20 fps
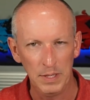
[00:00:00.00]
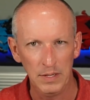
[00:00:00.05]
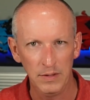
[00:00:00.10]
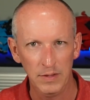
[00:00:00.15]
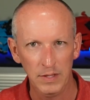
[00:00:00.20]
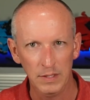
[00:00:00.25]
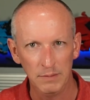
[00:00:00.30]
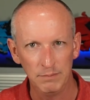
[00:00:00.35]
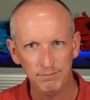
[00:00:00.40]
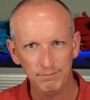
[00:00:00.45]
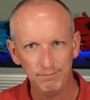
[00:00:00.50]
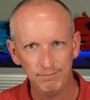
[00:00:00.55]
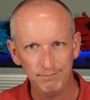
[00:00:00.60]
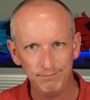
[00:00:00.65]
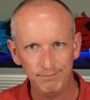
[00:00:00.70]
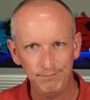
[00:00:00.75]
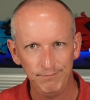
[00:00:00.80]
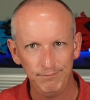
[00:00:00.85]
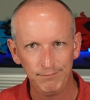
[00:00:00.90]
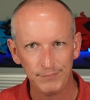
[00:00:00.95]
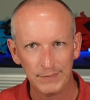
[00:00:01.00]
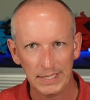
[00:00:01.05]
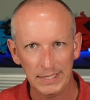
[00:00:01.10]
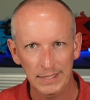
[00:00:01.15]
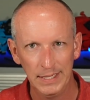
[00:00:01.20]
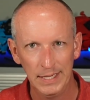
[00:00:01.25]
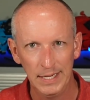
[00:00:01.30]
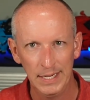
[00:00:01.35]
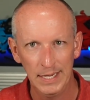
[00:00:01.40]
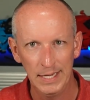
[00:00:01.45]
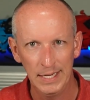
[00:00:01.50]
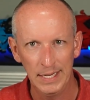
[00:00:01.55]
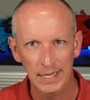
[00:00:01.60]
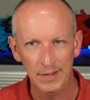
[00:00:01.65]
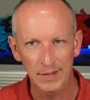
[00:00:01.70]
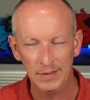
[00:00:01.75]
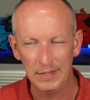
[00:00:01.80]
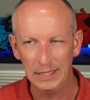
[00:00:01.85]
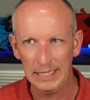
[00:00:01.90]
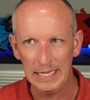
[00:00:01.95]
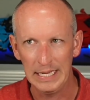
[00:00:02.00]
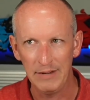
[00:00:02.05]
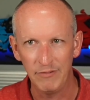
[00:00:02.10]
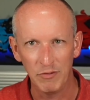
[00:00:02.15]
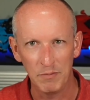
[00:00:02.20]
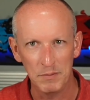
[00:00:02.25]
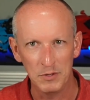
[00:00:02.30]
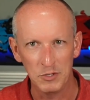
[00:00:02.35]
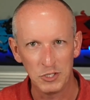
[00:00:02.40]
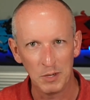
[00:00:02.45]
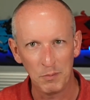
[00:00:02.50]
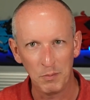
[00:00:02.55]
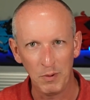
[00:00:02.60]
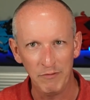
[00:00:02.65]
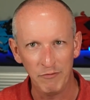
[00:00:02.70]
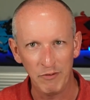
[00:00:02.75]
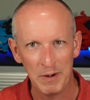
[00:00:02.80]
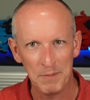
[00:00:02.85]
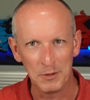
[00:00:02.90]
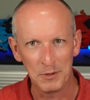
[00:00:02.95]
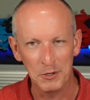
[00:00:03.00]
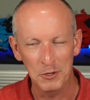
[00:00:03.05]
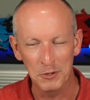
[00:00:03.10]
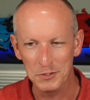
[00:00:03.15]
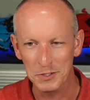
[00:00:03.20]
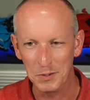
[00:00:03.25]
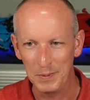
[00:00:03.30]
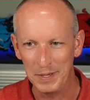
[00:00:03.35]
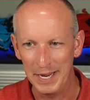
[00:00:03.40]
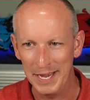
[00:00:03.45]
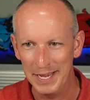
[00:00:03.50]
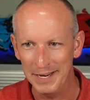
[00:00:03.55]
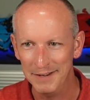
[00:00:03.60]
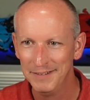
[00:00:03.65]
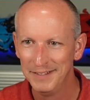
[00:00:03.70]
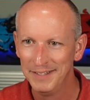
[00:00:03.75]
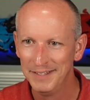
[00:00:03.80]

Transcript: of the lead from the SharePoint Framework news that we had.